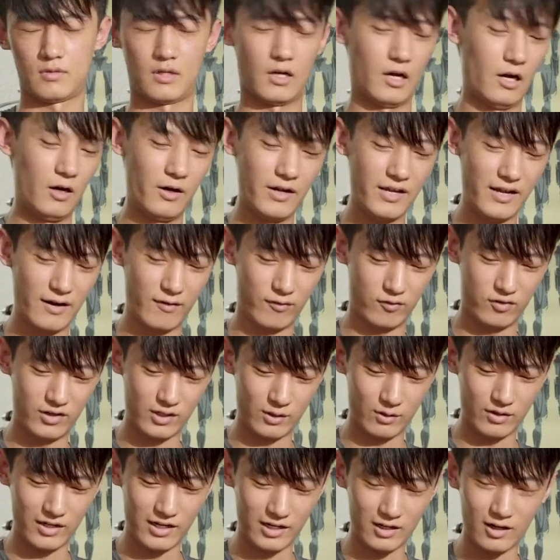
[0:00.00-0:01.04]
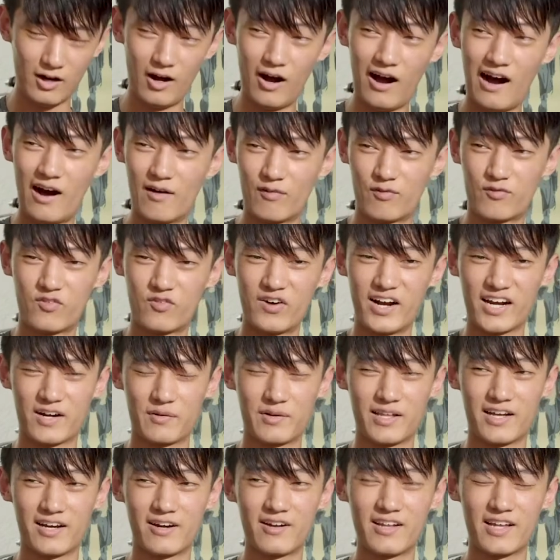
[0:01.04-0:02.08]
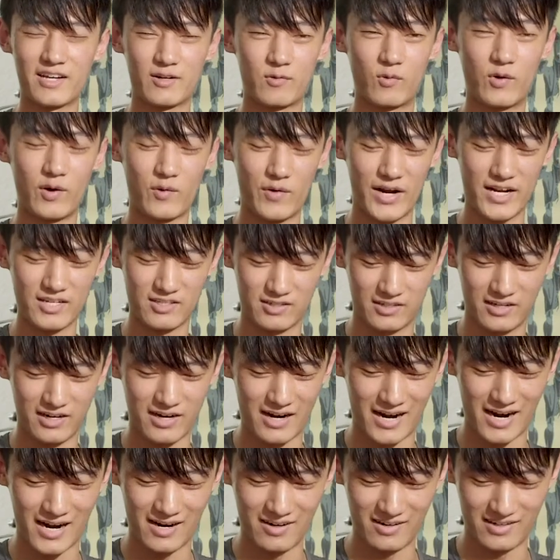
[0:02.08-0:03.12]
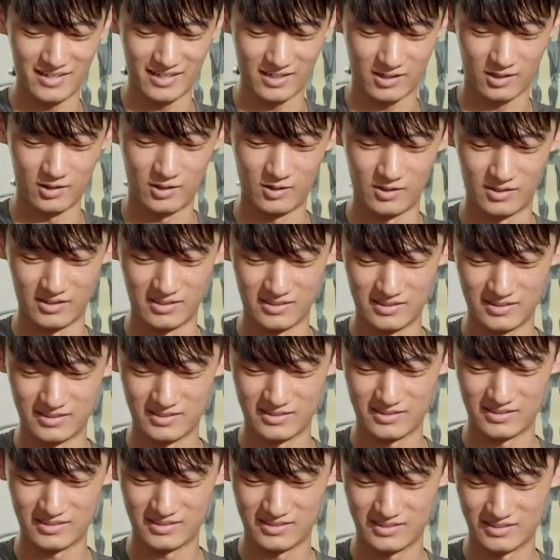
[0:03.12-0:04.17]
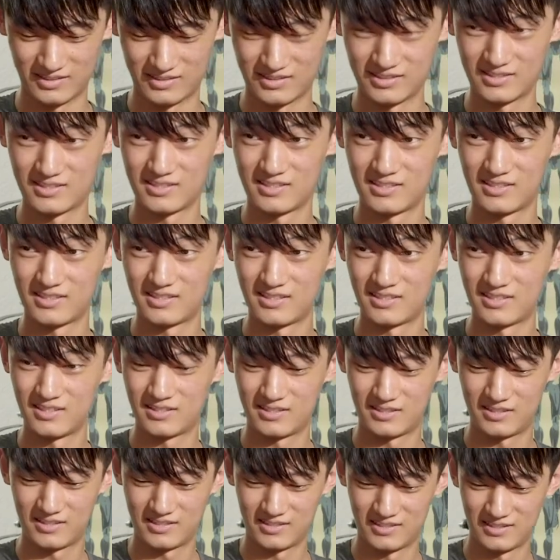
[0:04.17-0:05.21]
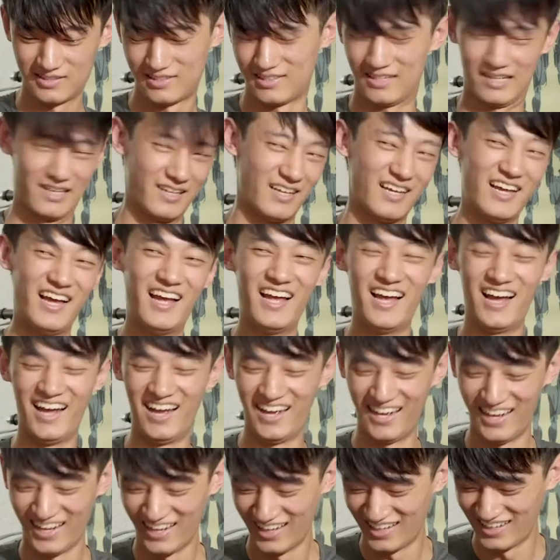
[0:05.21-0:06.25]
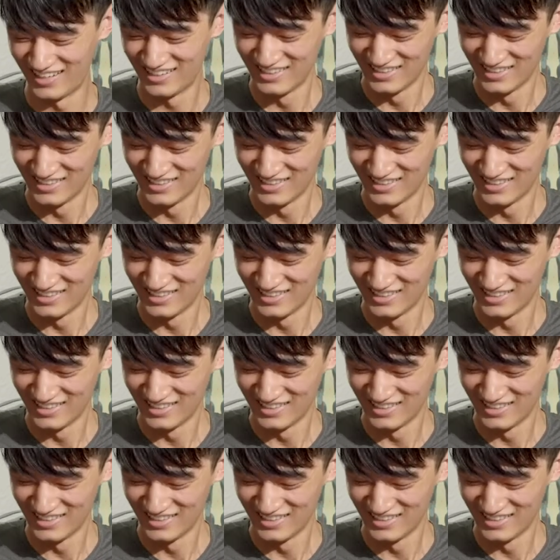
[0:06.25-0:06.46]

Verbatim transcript: smell oh yeah, gross. frick. We're like, oh frick. And we like all like we ranted our yeah. aisle. Like, for a second, I was oh. like, wait, dude, these fart guns. Wait, what's going on? Whoa.